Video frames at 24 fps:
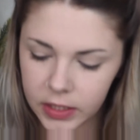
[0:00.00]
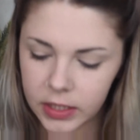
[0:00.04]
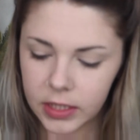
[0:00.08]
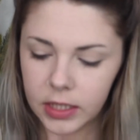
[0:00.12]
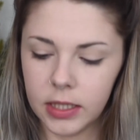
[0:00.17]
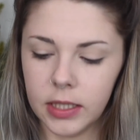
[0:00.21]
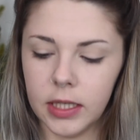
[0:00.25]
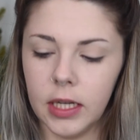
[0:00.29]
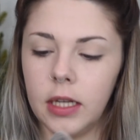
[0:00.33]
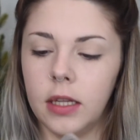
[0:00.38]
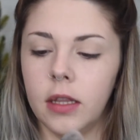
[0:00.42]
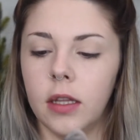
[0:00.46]
this
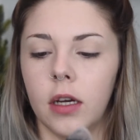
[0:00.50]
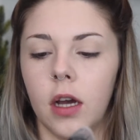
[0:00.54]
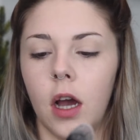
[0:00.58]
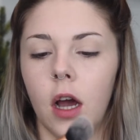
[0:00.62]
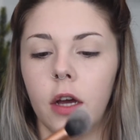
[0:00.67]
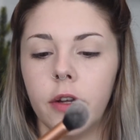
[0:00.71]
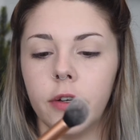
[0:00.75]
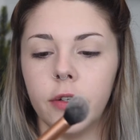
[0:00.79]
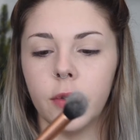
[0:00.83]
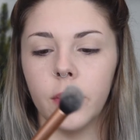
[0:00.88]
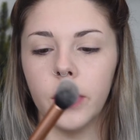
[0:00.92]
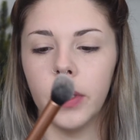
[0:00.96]
is like the
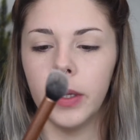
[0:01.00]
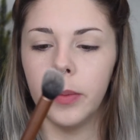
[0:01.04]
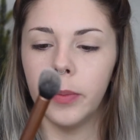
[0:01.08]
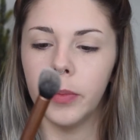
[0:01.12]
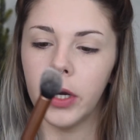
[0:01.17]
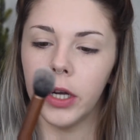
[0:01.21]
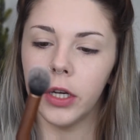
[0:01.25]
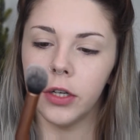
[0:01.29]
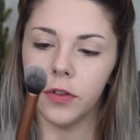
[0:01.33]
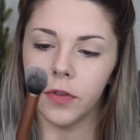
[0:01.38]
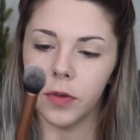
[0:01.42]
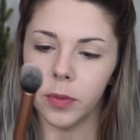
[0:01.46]
contouring
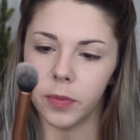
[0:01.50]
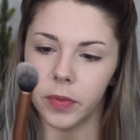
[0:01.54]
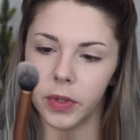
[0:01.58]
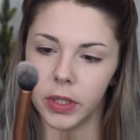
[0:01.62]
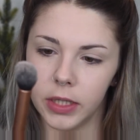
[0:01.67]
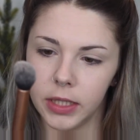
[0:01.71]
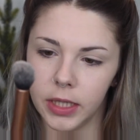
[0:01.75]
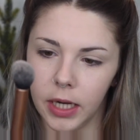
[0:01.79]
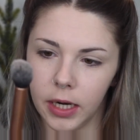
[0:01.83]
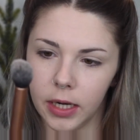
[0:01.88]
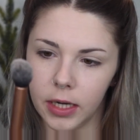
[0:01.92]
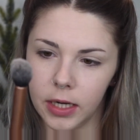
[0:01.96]
brush from Real
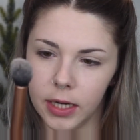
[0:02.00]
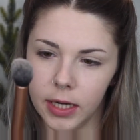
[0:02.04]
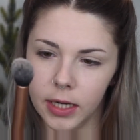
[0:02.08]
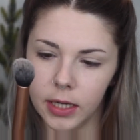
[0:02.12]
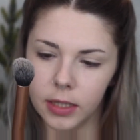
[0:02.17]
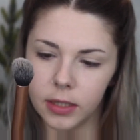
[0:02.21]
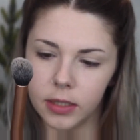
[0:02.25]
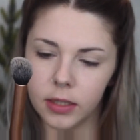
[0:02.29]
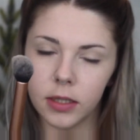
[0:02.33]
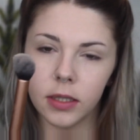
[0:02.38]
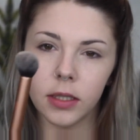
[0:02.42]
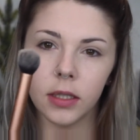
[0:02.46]

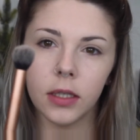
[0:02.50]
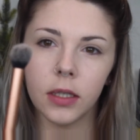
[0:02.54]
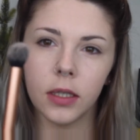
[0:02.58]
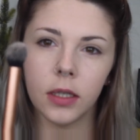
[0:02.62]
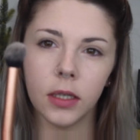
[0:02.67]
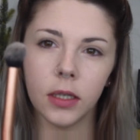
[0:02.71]
Techniques.